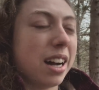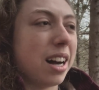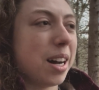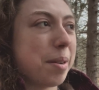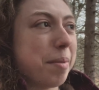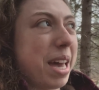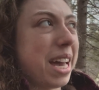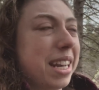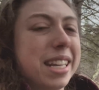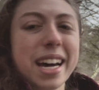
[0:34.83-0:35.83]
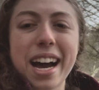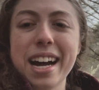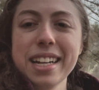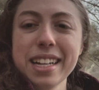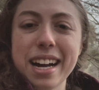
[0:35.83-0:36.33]
Um, and
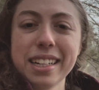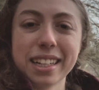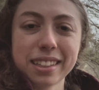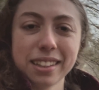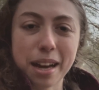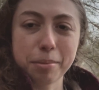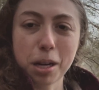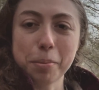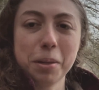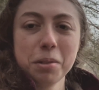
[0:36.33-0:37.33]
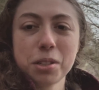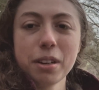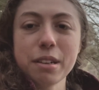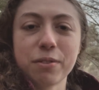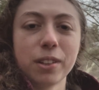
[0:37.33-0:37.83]
I, I got the laptop, and it was
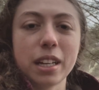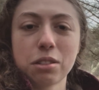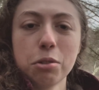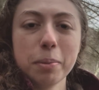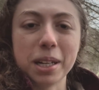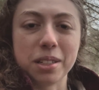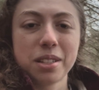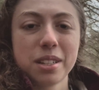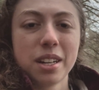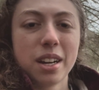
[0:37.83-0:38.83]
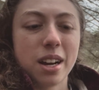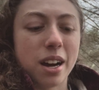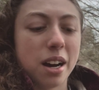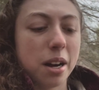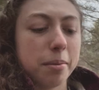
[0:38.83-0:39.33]
great for like two months.
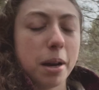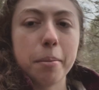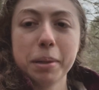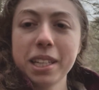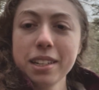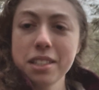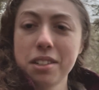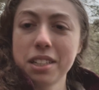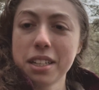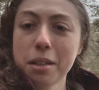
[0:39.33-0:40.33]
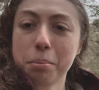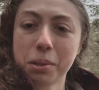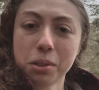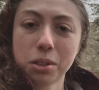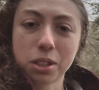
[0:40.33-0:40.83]
Um, but then I started getting
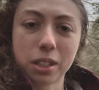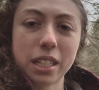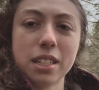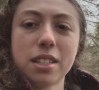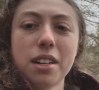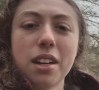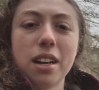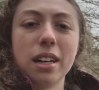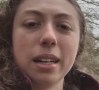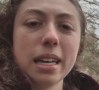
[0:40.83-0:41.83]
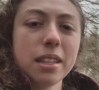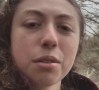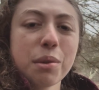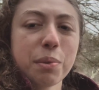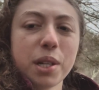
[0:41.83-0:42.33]
blue screens, uh, and this
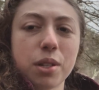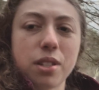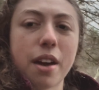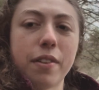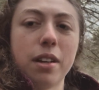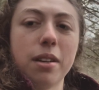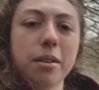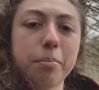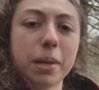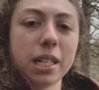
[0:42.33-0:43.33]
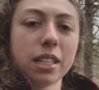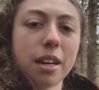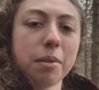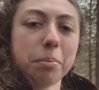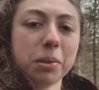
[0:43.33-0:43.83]
was Windows 7. But
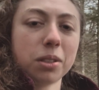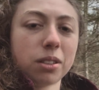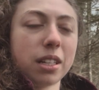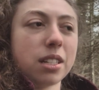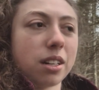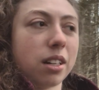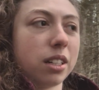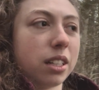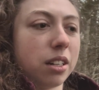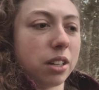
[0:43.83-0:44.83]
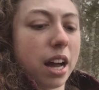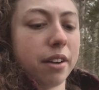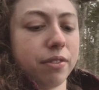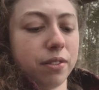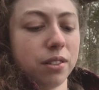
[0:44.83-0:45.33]
I mean, blue screens are, you know, kind
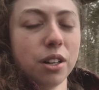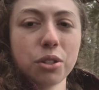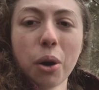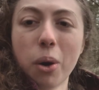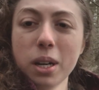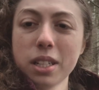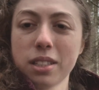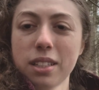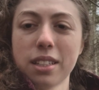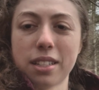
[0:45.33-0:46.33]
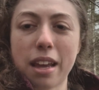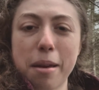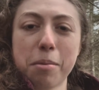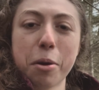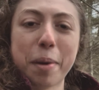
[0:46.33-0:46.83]
of notoriously the
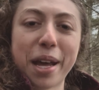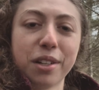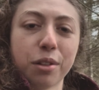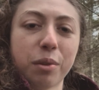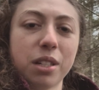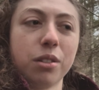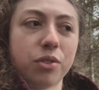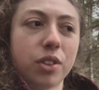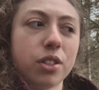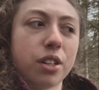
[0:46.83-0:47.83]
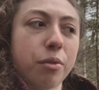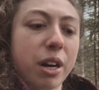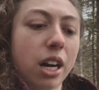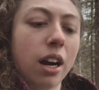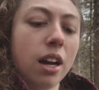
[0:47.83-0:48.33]
same no matter the Windows version,
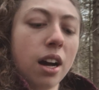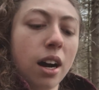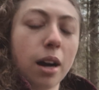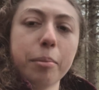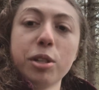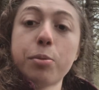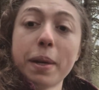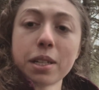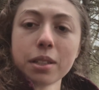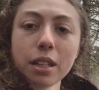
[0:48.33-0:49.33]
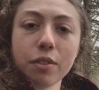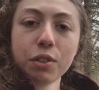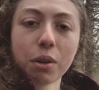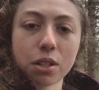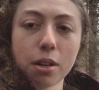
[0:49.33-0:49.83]
where um, especially if
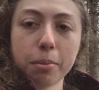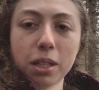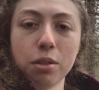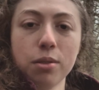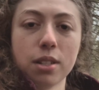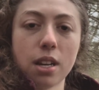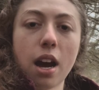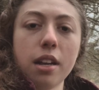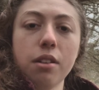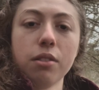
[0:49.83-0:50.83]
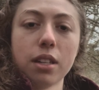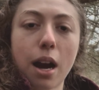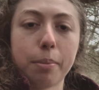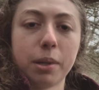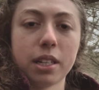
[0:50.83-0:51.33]
you are somebody who does not know the
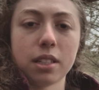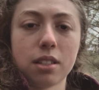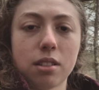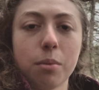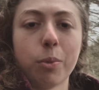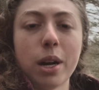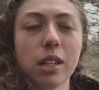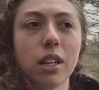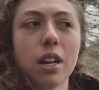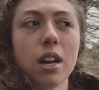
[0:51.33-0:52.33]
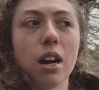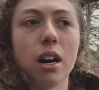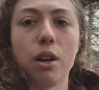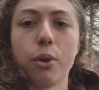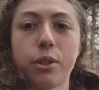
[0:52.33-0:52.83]
operating system well
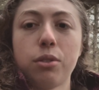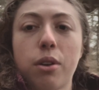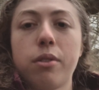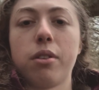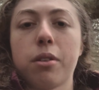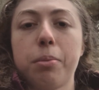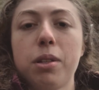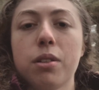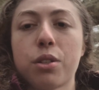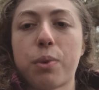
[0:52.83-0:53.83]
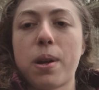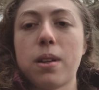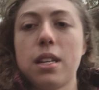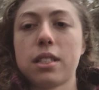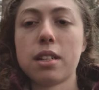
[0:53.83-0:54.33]
uh, or you don't know computers well,
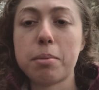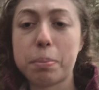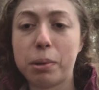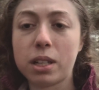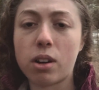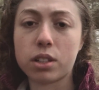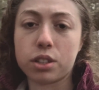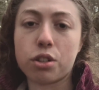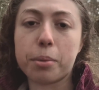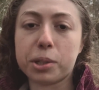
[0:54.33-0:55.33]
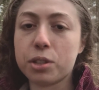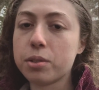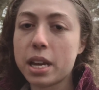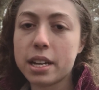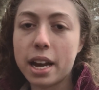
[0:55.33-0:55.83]
it's going to be pretty hard to
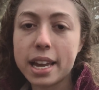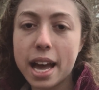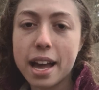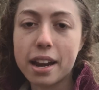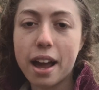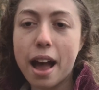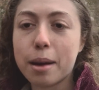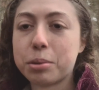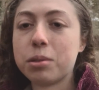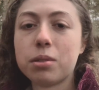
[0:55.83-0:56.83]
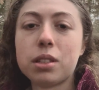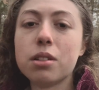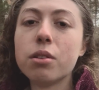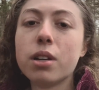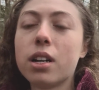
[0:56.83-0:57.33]
troubleshoot. And I had absolutely
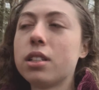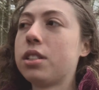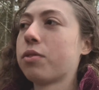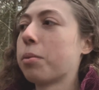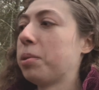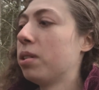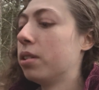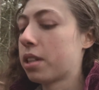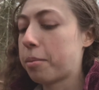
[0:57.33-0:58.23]
no knowledge of computers.